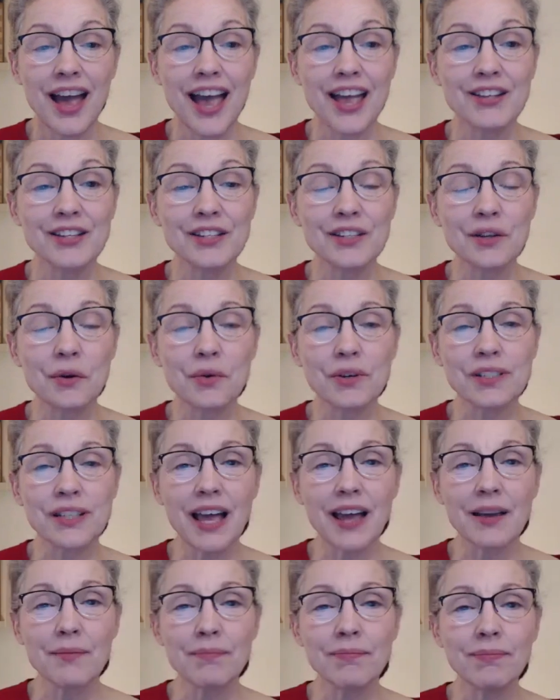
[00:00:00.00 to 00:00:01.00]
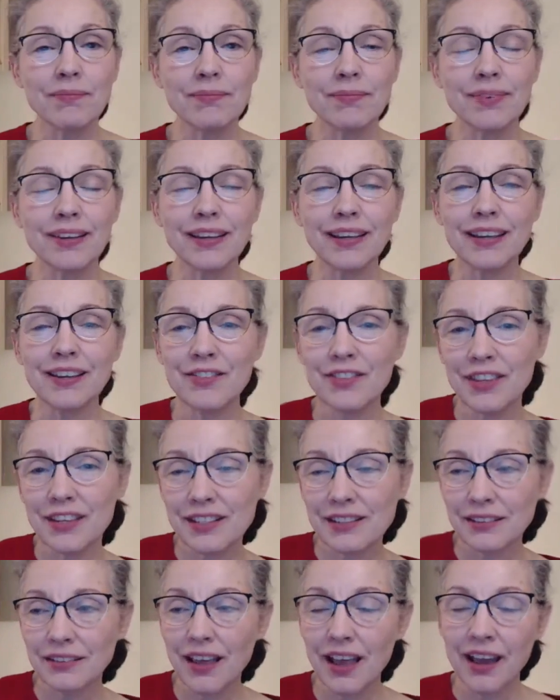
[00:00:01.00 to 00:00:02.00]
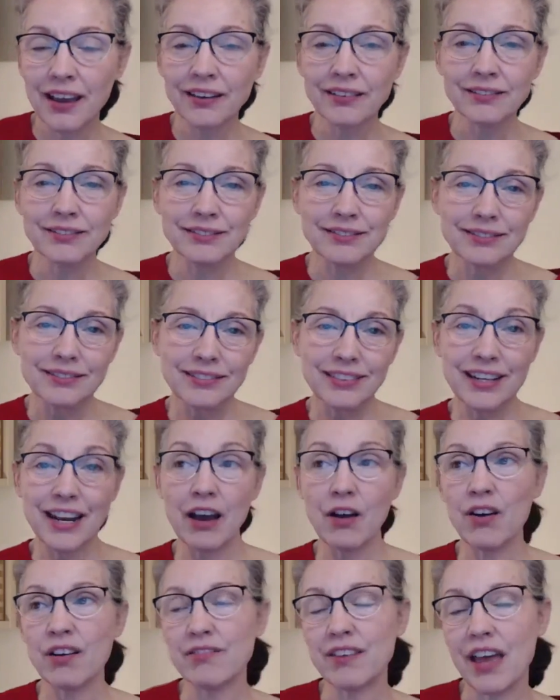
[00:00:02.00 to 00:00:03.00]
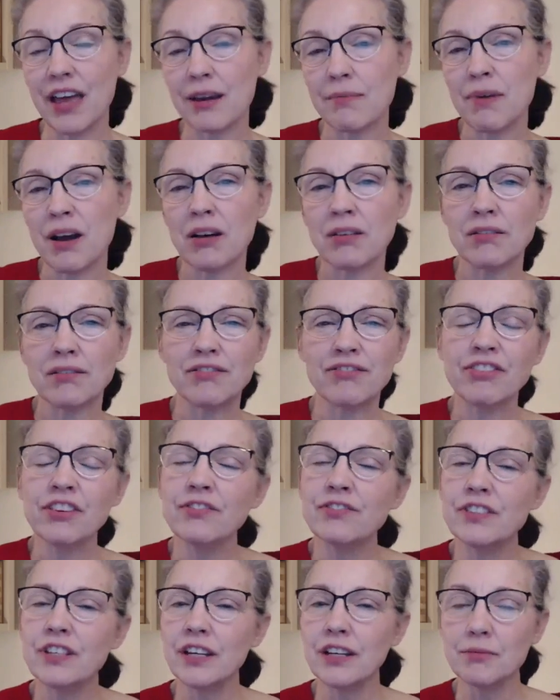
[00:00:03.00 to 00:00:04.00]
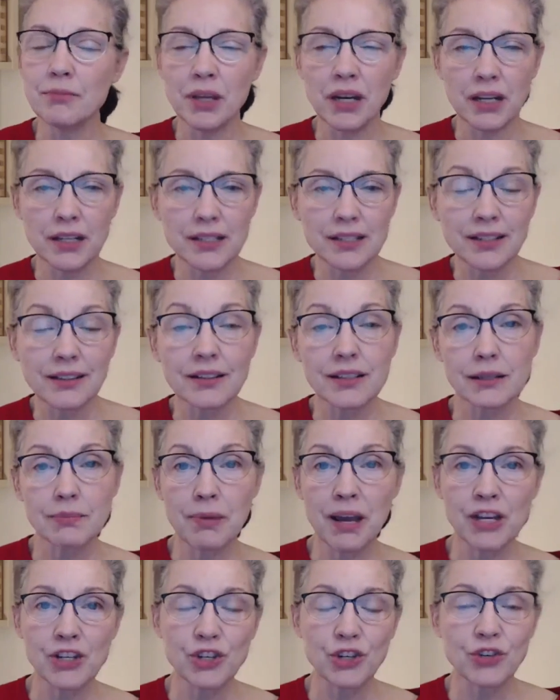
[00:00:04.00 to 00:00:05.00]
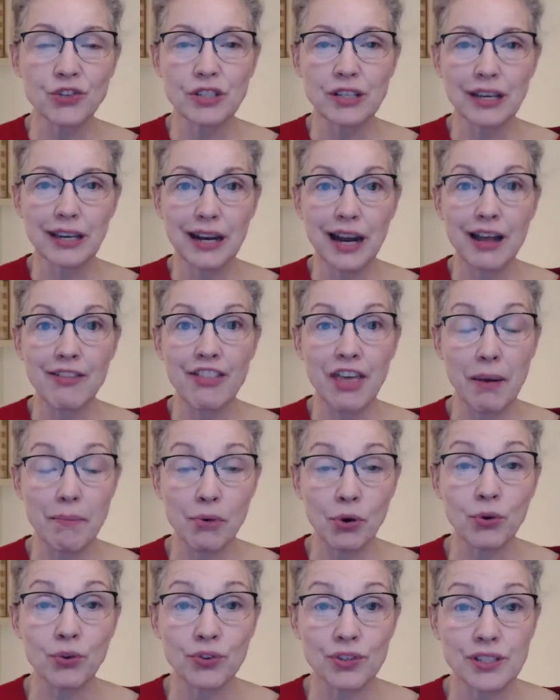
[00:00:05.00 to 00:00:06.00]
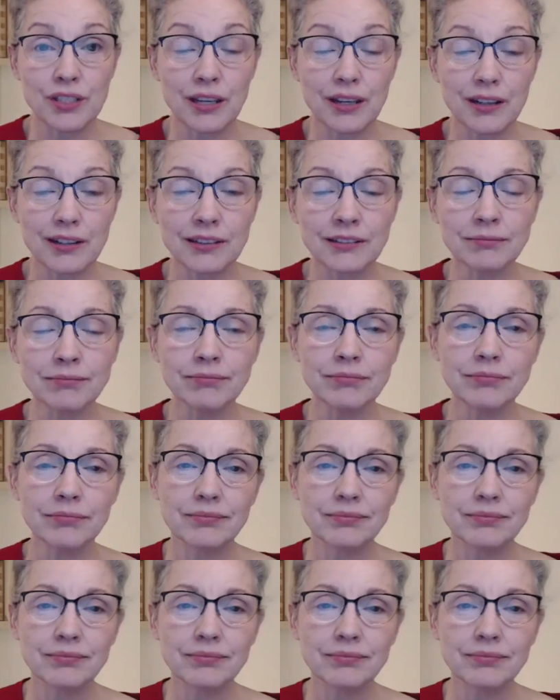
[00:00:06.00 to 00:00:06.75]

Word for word: And so, as I'm in this line, now I've got about 15 minutes till it's my turn to get on that motorcycle.